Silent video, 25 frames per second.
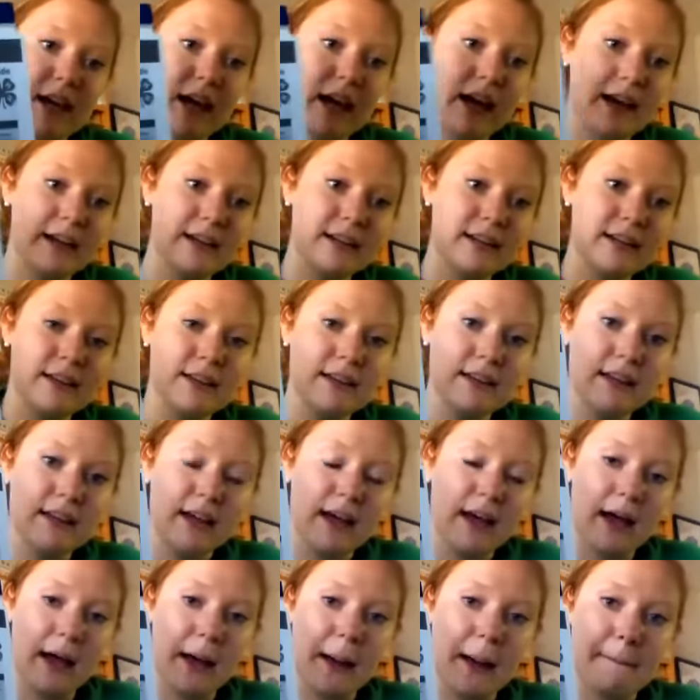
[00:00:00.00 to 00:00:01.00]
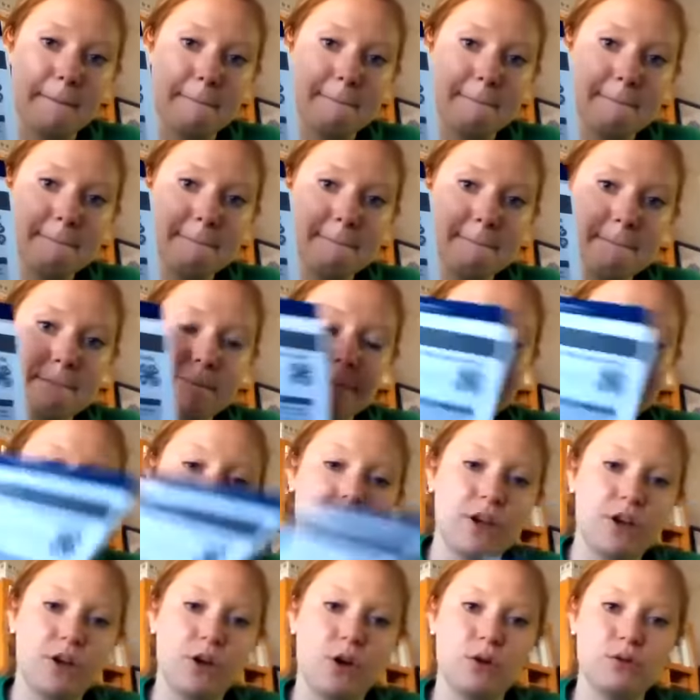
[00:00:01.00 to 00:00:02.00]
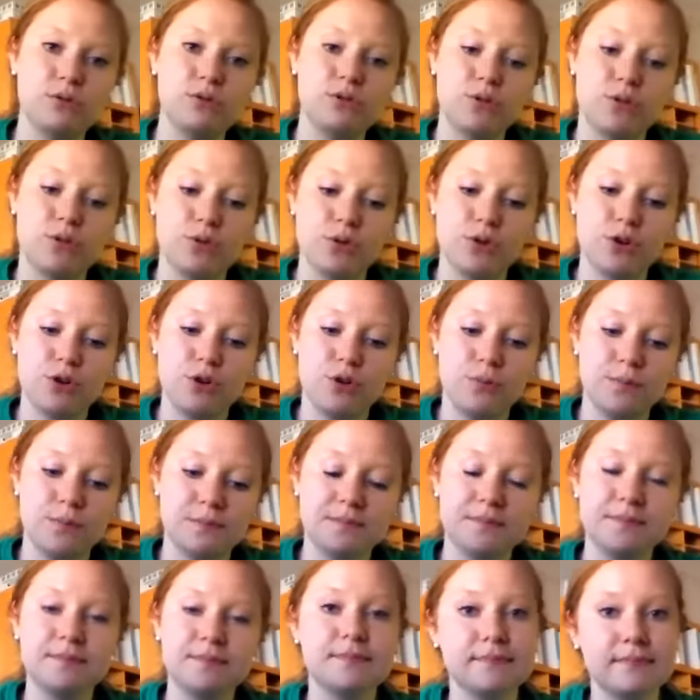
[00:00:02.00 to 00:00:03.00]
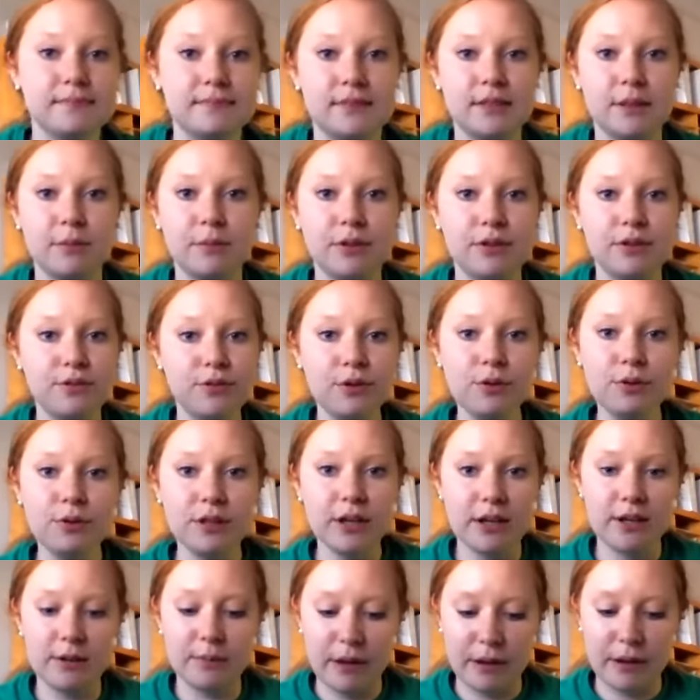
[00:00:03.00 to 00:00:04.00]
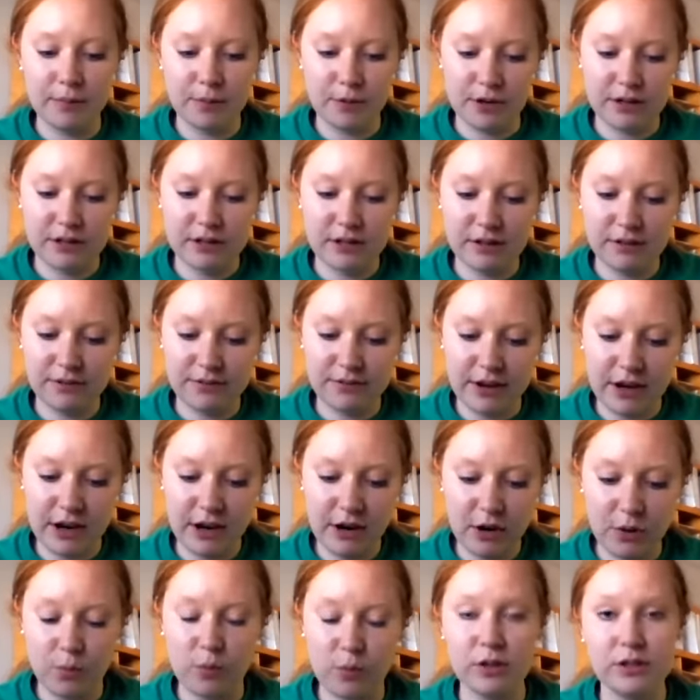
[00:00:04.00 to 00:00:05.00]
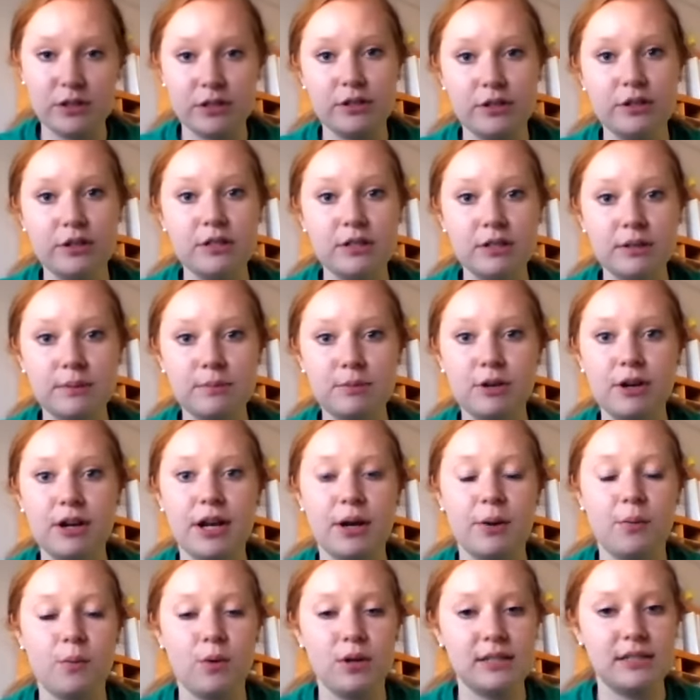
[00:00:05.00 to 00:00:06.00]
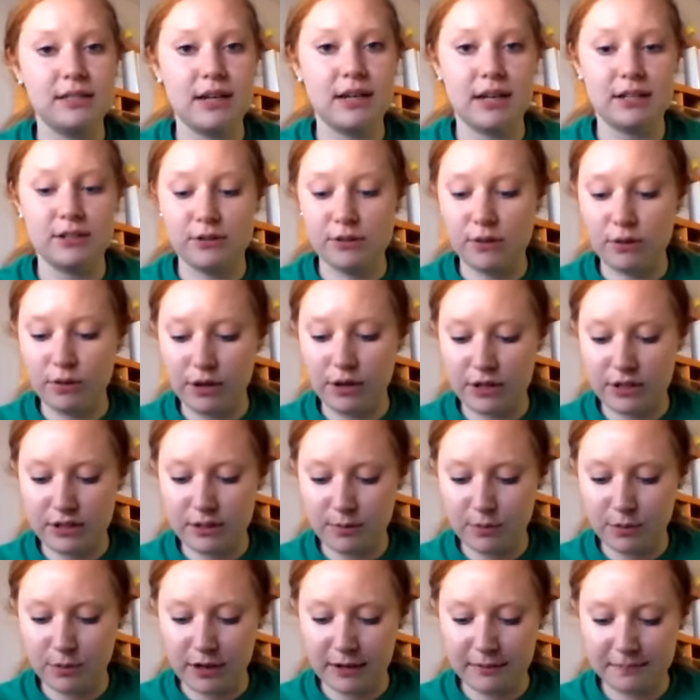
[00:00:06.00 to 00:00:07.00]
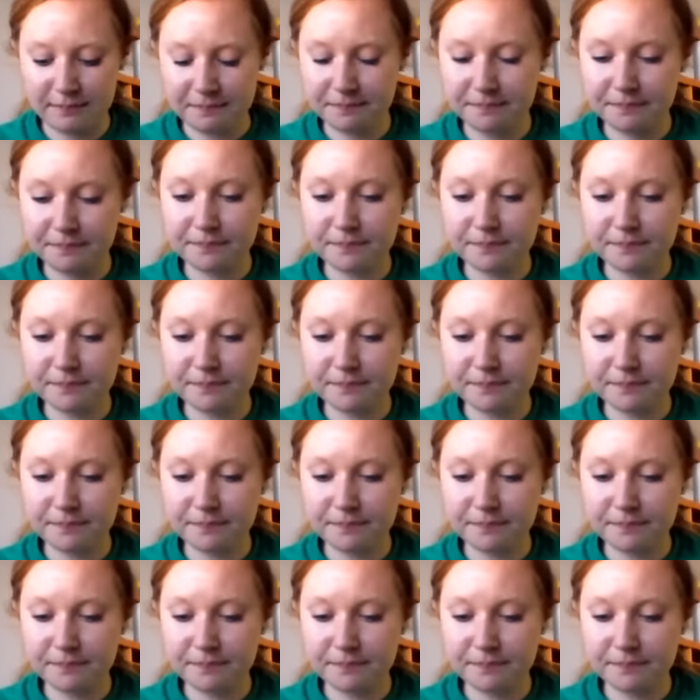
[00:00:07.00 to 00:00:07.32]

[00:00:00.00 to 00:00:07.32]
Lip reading: guide that goes through some of the food that you might bring to the fair and what's good to bring and what's not so good to bring.